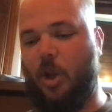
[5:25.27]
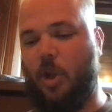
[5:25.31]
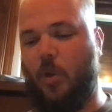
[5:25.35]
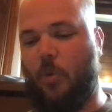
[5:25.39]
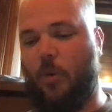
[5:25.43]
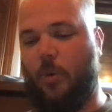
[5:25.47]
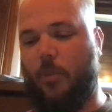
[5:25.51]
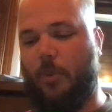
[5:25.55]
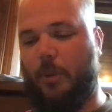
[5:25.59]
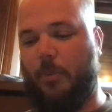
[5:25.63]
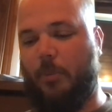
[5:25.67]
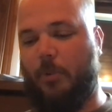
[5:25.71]

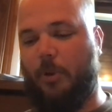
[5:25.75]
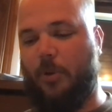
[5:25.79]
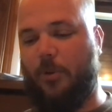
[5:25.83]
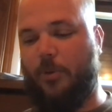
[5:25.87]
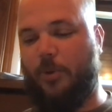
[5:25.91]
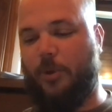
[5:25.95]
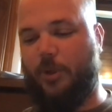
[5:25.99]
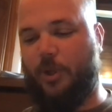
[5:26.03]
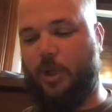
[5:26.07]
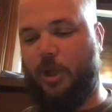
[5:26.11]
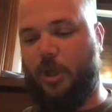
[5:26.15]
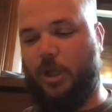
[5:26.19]
when my
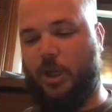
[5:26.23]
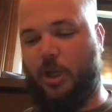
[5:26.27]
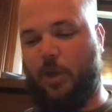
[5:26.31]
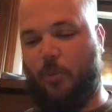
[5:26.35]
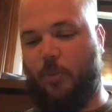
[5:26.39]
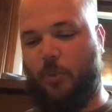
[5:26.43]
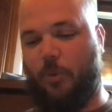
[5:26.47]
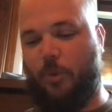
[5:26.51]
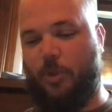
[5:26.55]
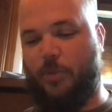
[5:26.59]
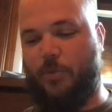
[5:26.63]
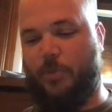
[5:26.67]
brother-in-law got
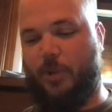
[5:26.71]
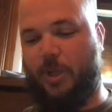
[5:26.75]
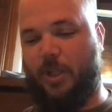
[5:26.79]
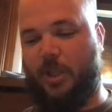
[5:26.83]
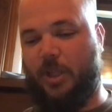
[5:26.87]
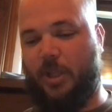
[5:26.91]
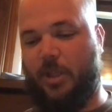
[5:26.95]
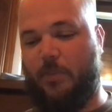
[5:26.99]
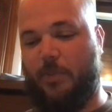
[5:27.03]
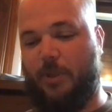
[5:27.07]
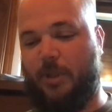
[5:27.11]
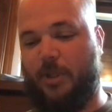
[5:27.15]
word to me
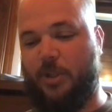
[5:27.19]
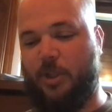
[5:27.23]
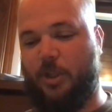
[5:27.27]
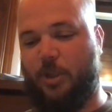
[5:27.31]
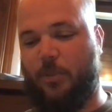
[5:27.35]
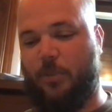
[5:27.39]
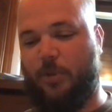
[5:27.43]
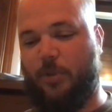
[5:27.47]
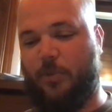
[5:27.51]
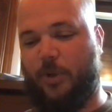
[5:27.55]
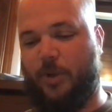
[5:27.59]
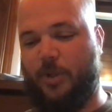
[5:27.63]
that the
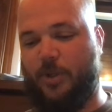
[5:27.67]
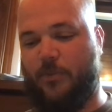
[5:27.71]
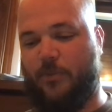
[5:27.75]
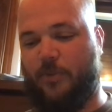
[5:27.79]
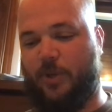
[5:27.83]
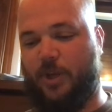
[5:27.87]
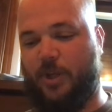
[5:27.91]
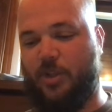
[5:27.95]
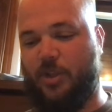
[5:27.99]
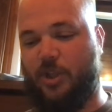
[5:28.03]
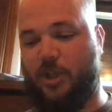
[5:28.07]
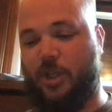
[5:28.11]
McDermitt
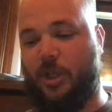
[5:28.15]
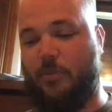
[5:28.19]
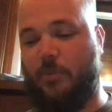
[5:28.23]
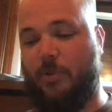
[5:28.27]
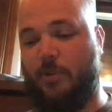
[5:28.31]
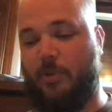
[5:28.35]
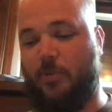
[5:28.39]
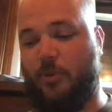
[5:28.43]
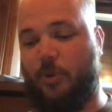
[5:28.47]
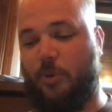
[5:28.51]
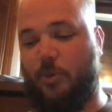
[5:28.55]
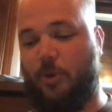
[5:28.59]
reservation had
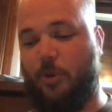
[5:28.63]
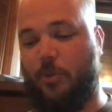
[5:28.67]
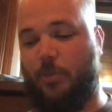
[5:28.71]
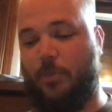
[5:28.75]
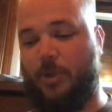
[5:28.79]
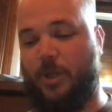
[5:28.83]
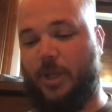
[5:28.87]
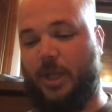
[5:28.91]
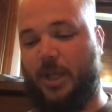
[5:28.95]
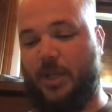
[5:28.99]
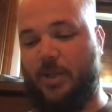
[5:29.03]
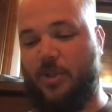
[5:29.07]
been thrown
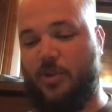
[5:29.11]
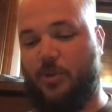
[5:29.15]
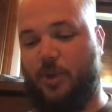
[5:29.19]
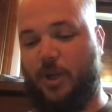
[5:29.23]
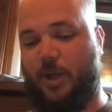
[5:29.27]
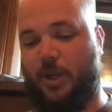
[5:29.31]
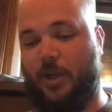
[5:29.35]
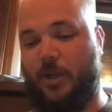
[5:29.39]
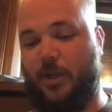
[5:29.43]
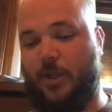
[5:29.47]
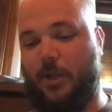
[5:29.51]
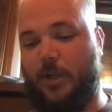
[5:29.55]
open to
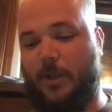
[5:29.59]
entry.